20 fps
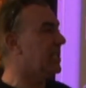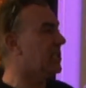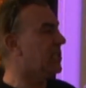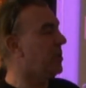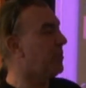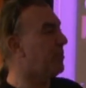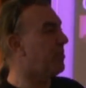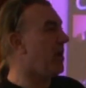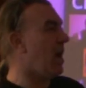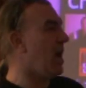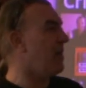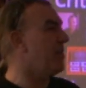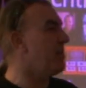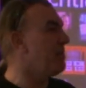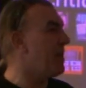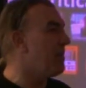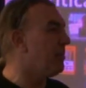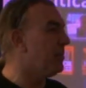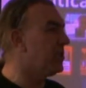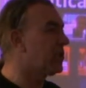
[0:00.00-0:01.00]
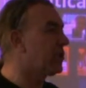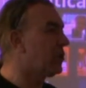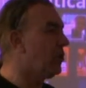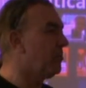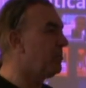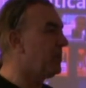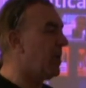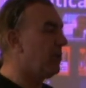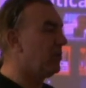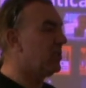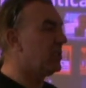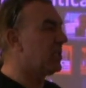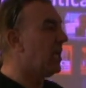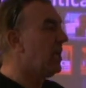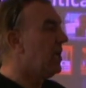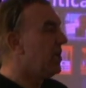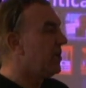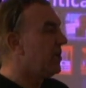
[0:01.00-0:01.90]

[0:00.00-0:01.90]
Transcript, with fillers: it to the private members club known as